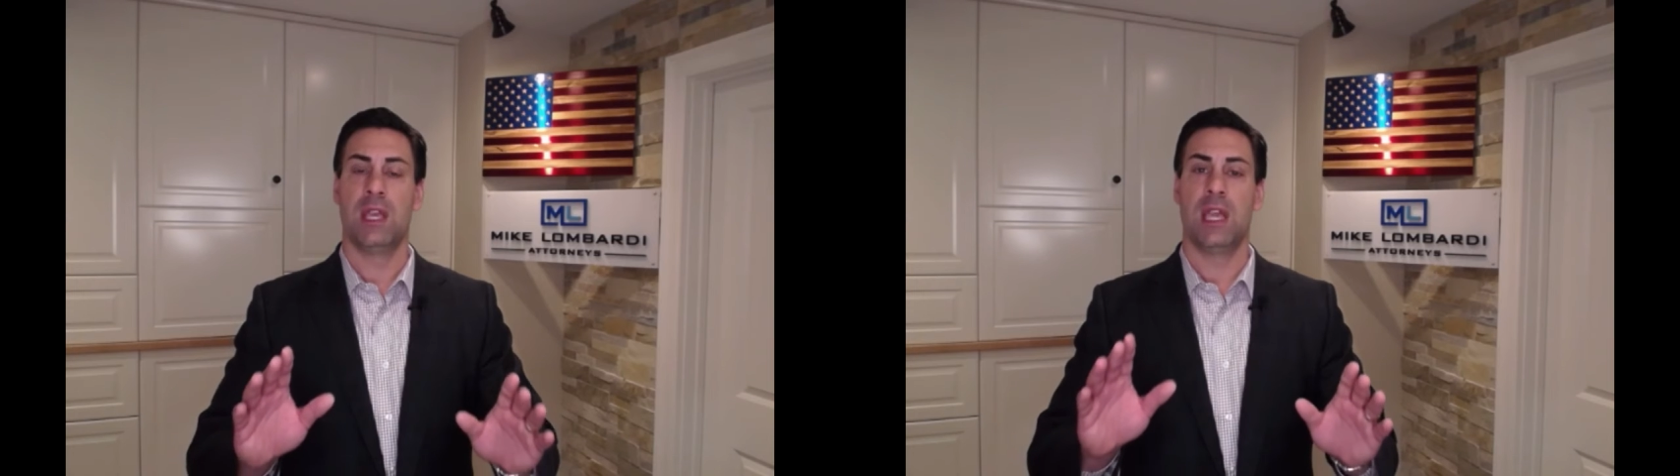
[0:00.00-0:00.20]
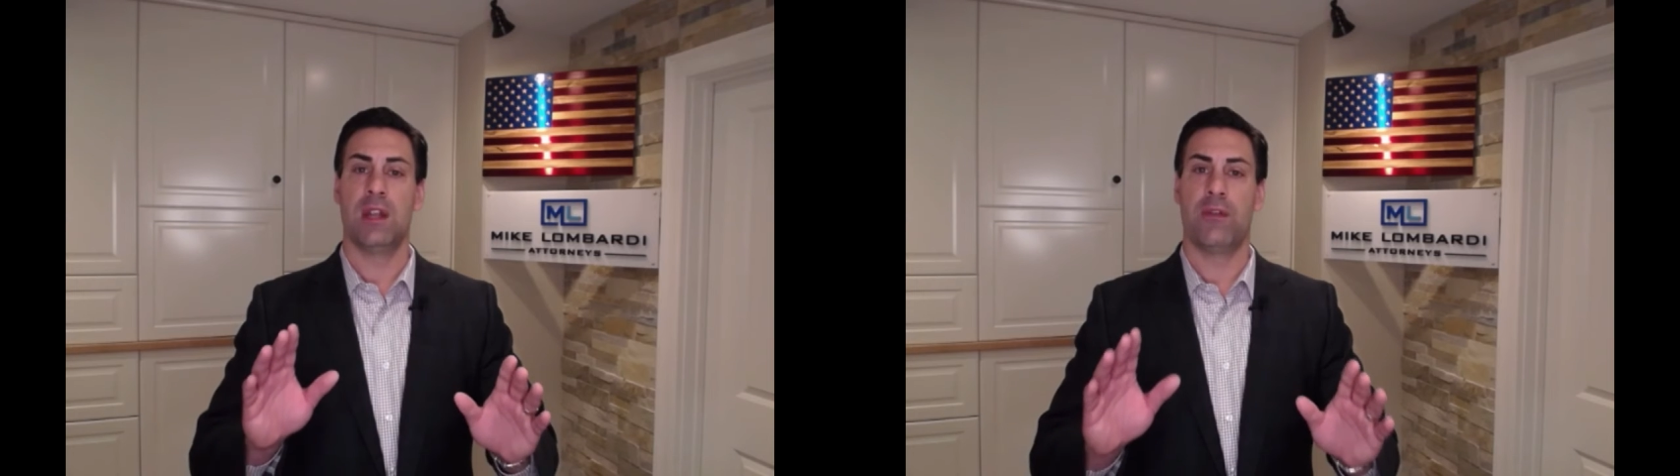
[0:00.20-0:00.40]

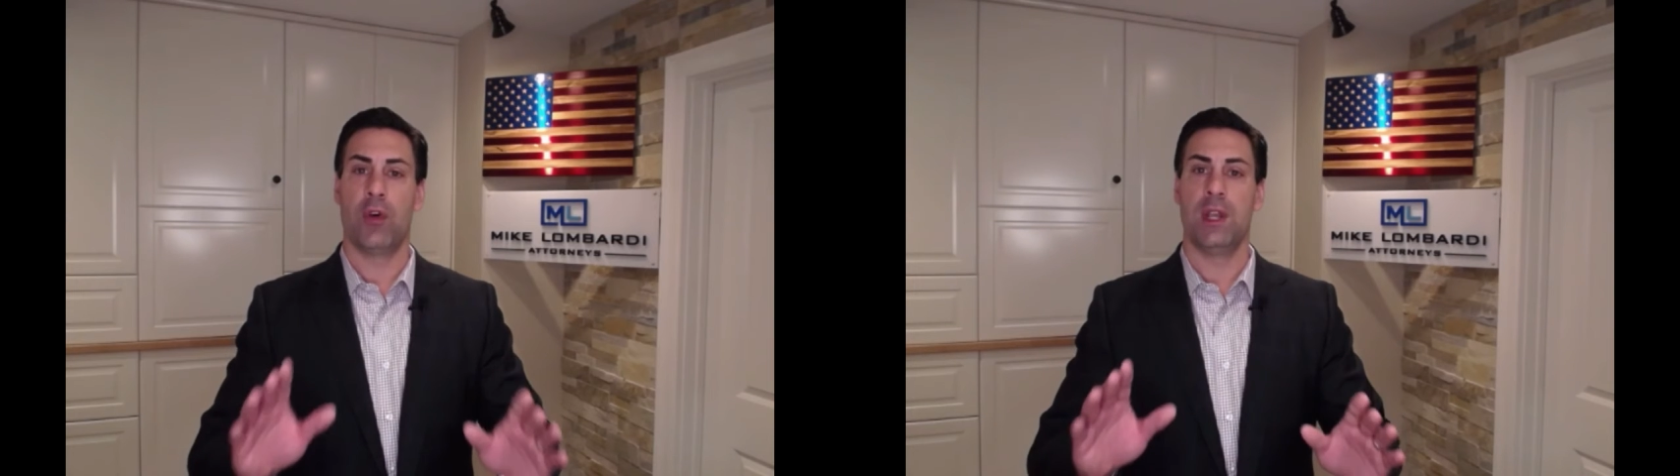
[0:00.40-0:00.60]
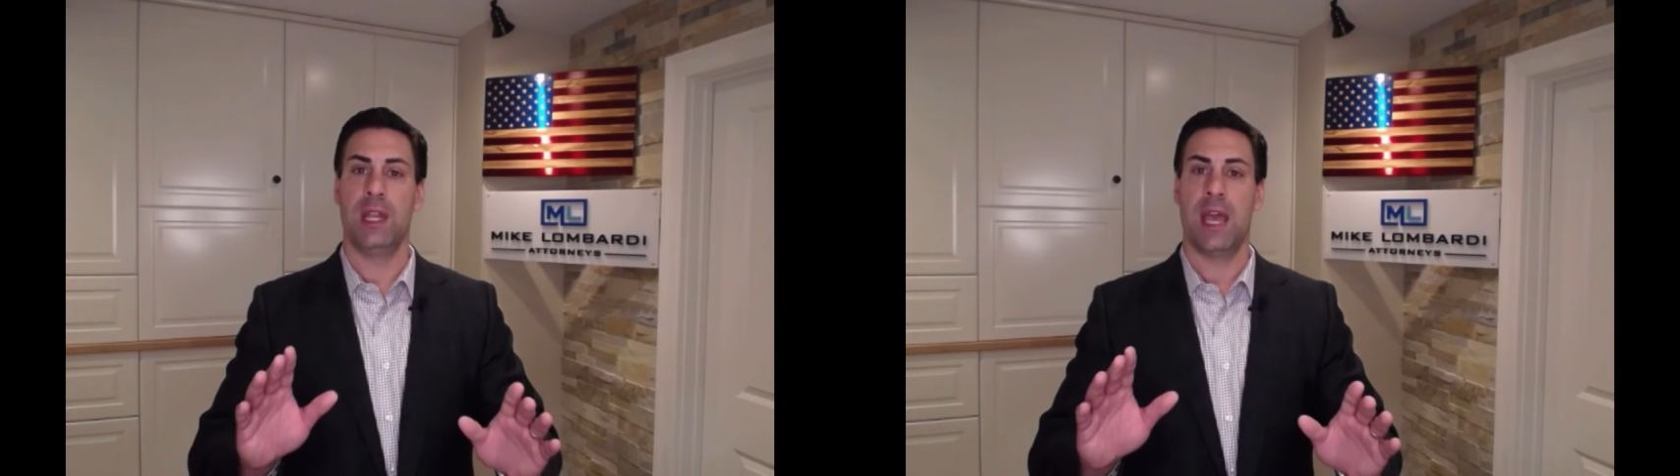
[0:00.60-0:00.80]
in
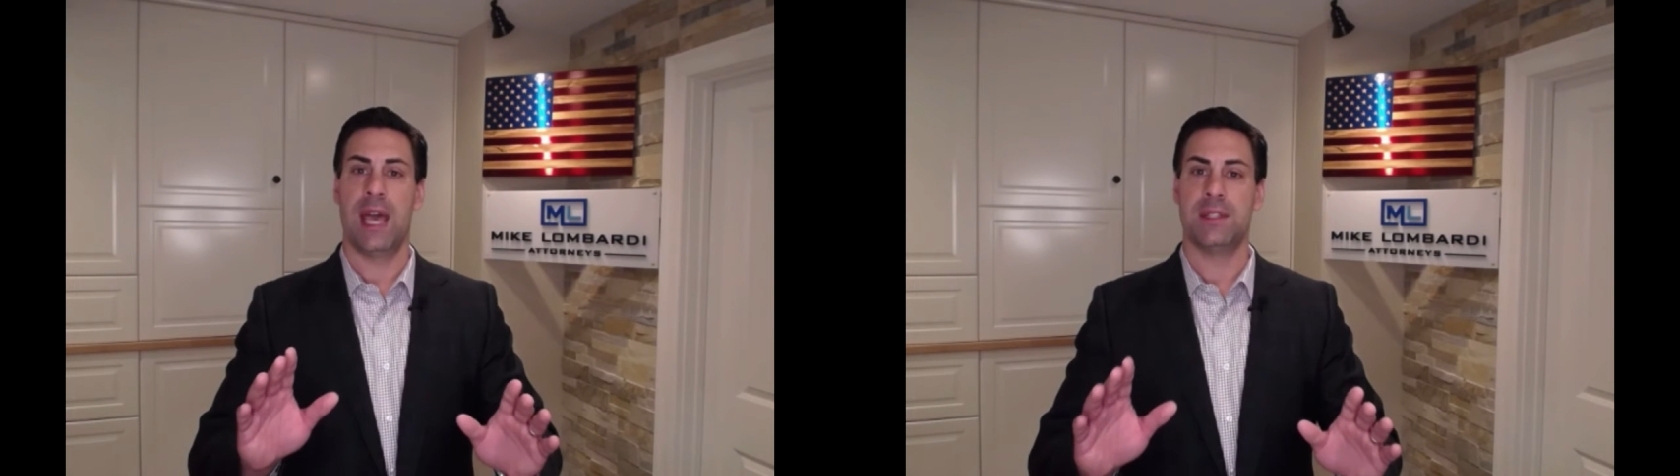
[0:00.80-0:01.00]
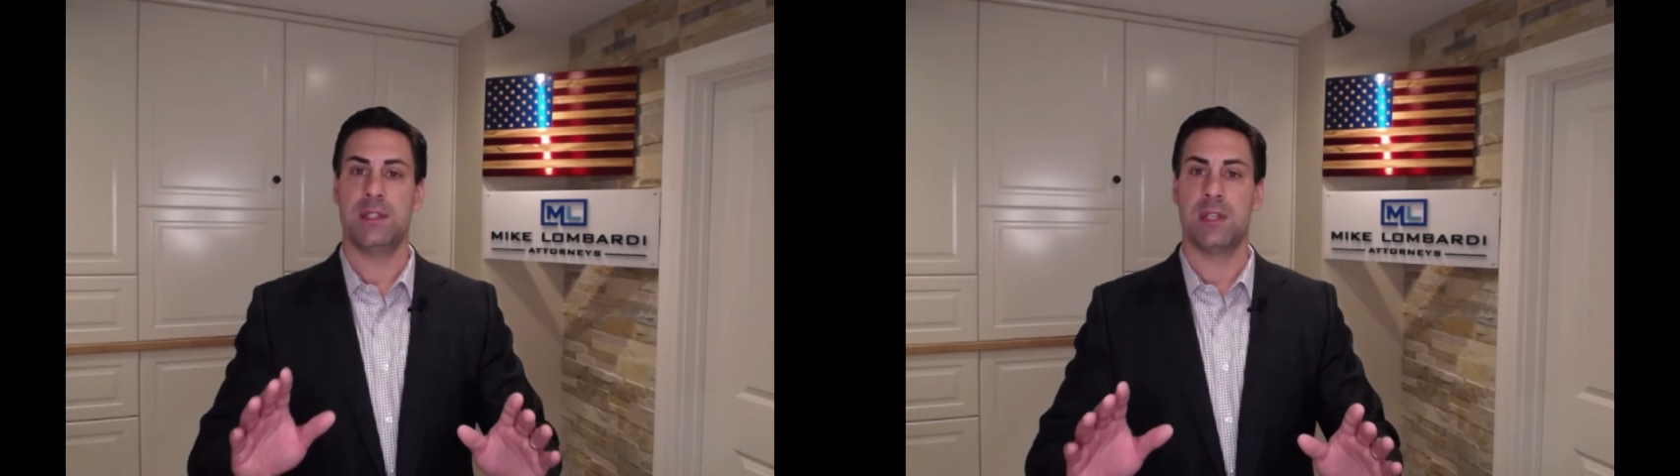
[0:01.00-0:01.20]
avoiding
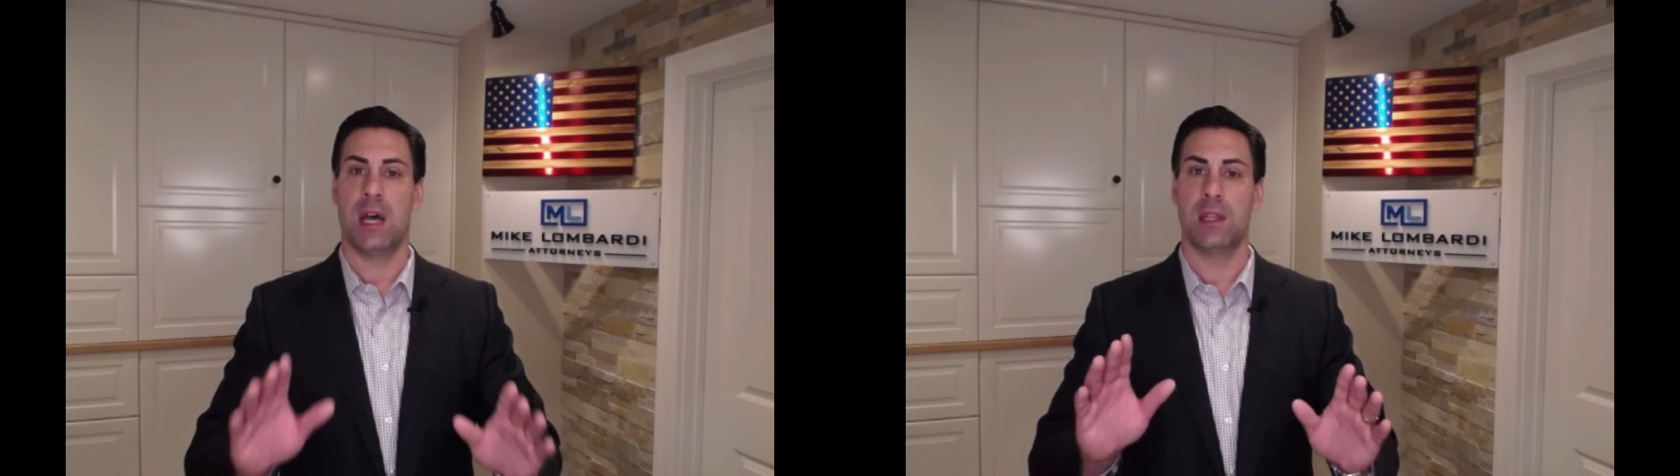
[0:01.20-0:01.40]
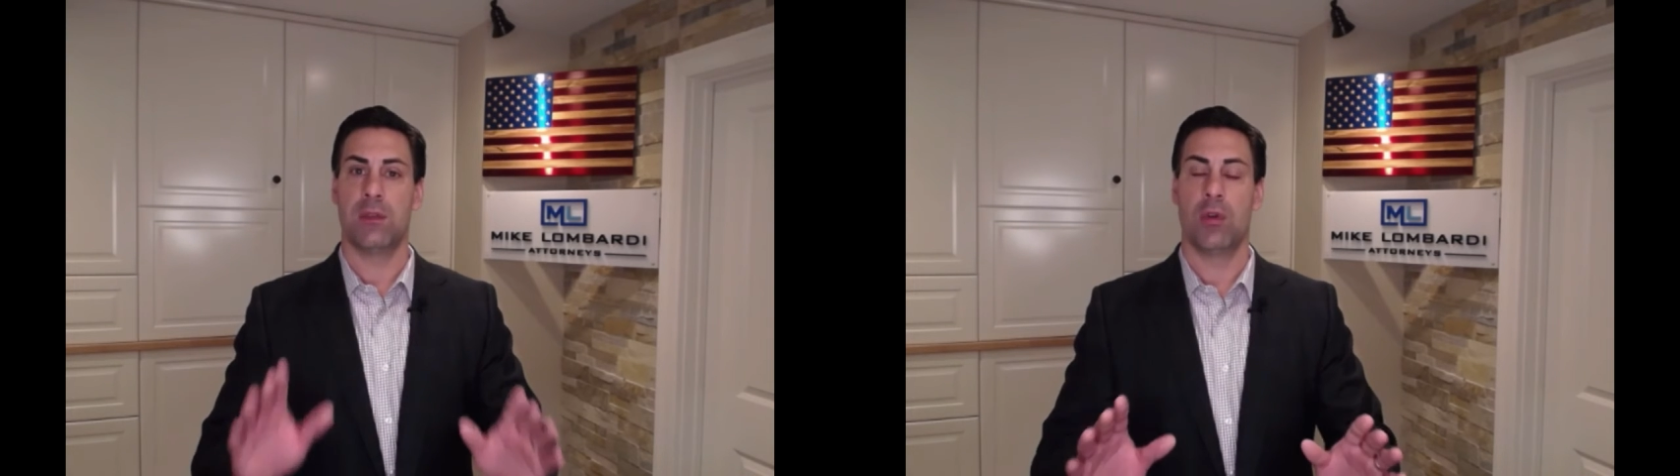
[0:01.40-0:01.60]
hazards
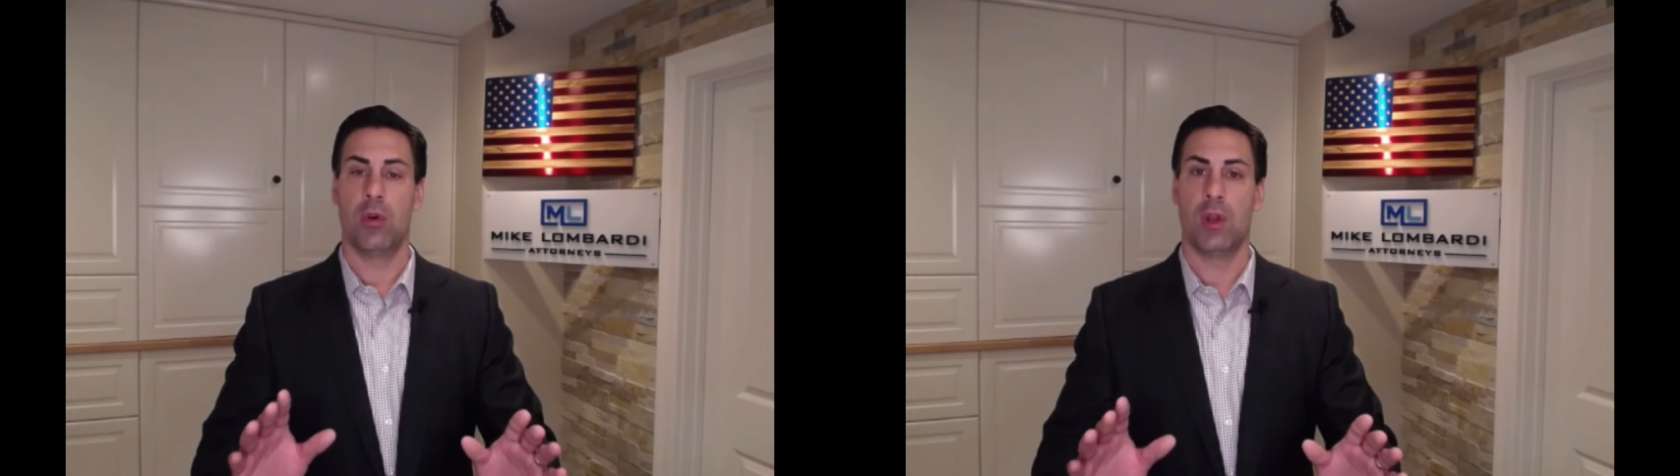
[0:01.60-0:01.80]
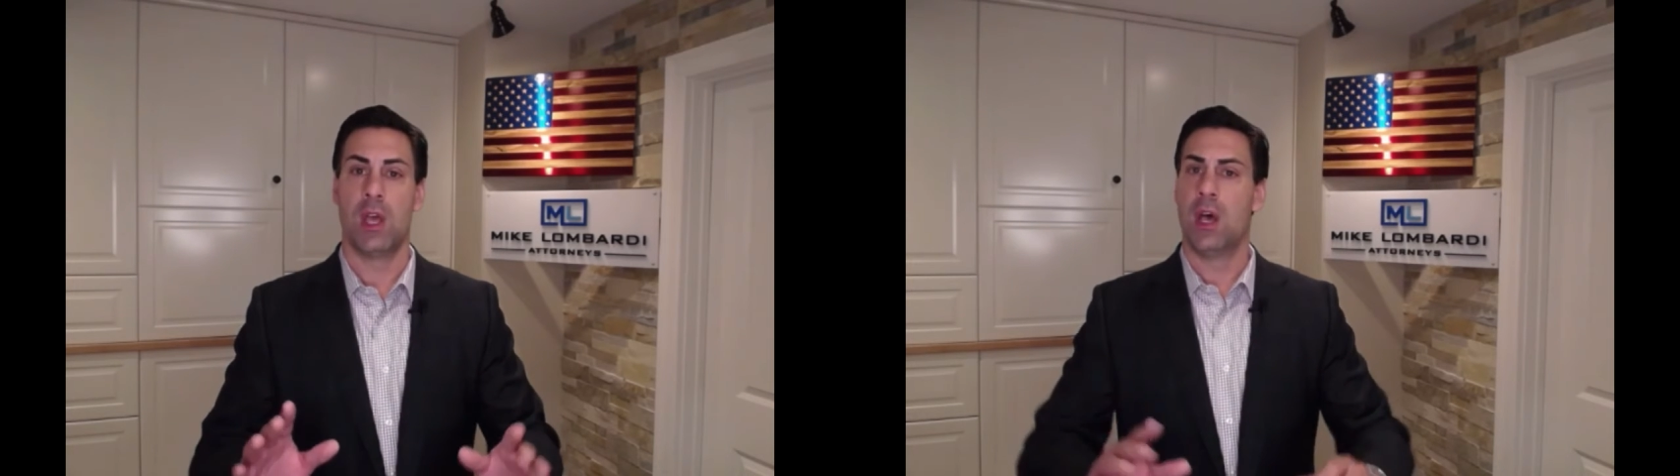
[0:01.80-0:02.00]
on the
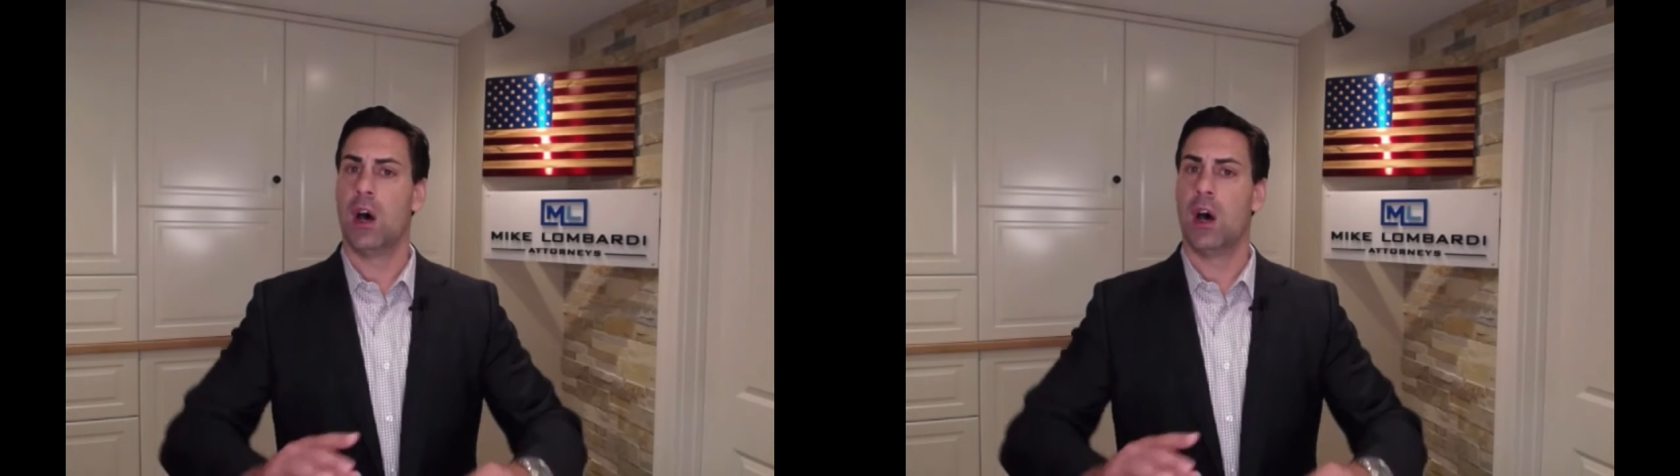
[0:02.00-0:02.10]
road.